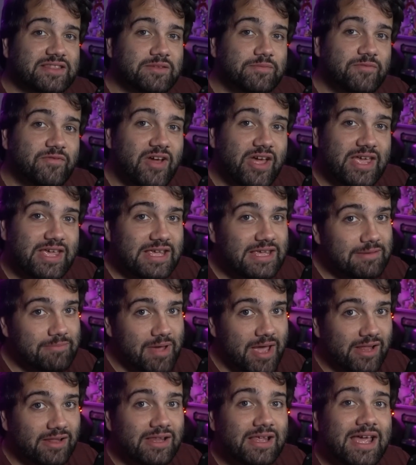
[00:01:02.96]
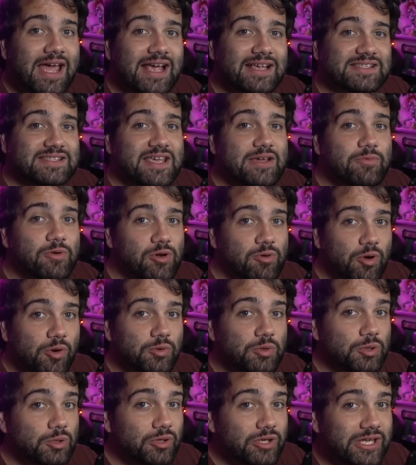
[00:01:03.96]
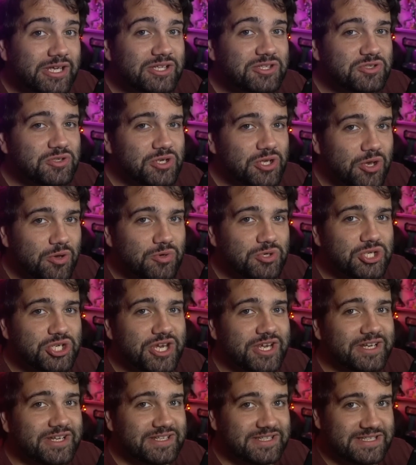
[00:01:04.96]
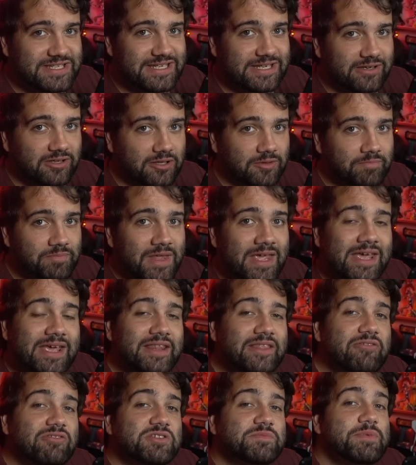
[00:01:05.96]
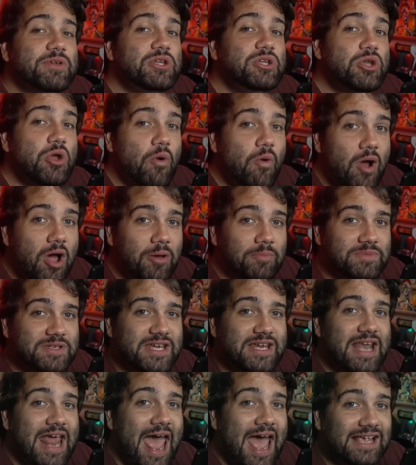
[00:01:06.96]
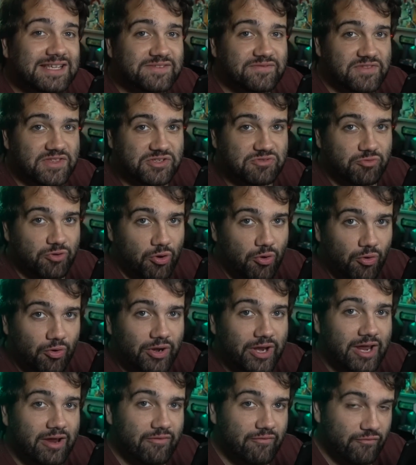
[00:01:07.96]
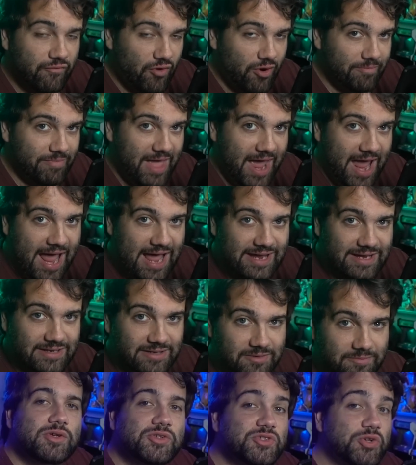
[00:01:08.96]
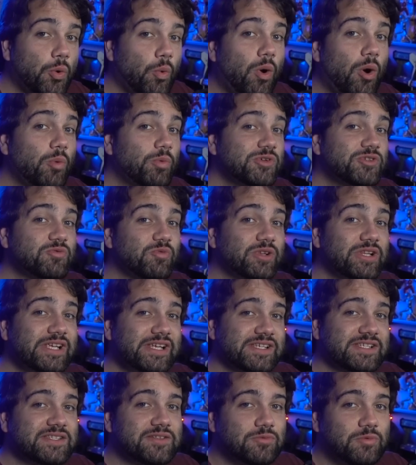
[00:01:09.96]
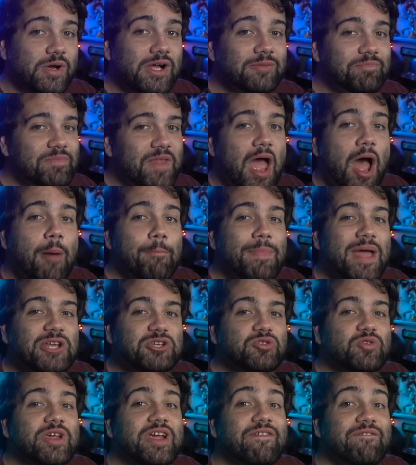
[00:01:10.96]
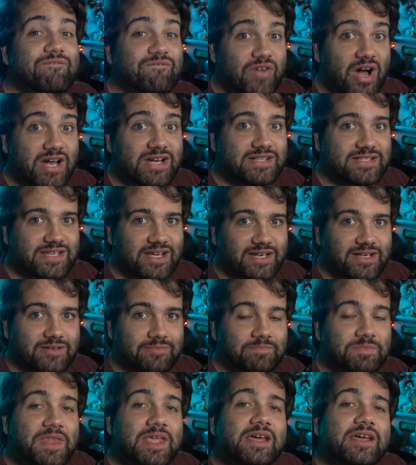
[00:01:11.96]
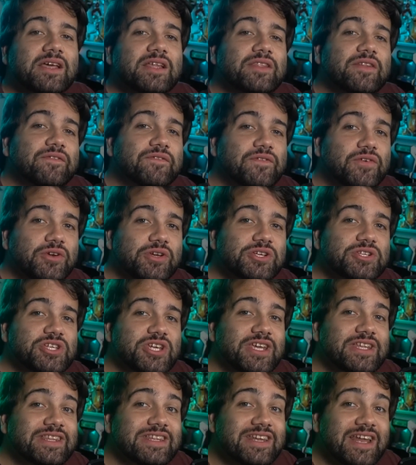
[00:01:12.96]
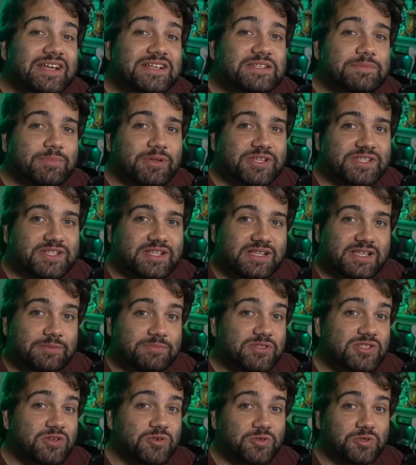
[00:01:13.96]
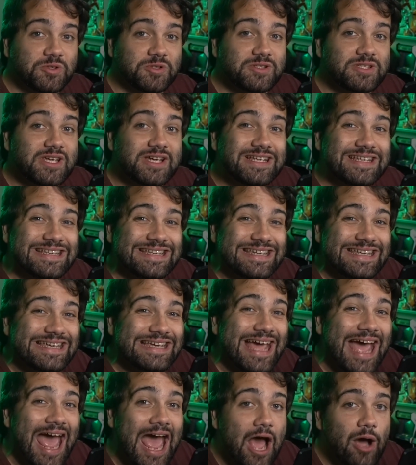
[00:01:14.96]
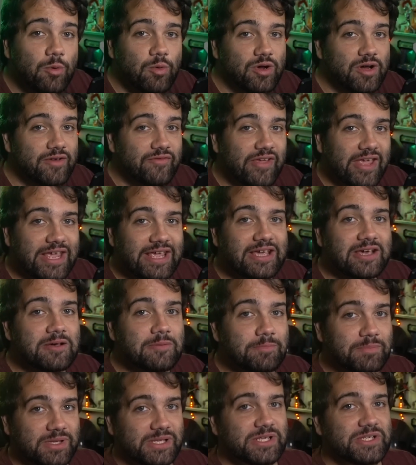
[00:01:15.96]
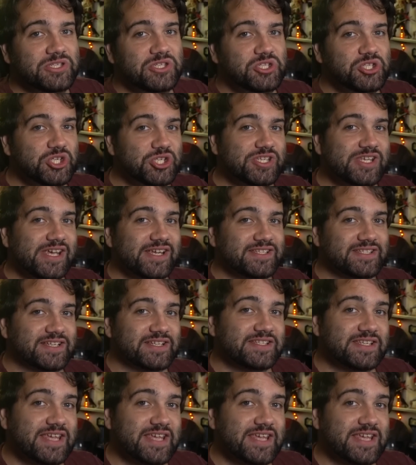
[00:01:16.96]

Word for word: them via email, as they were, quote, looking to negotiate a deal. There has been no update as of this recording recording from the hacker. So what was released? Well, a metric ton. The footage in the 90 plus clips totaled a near hour of incomplete GTA 6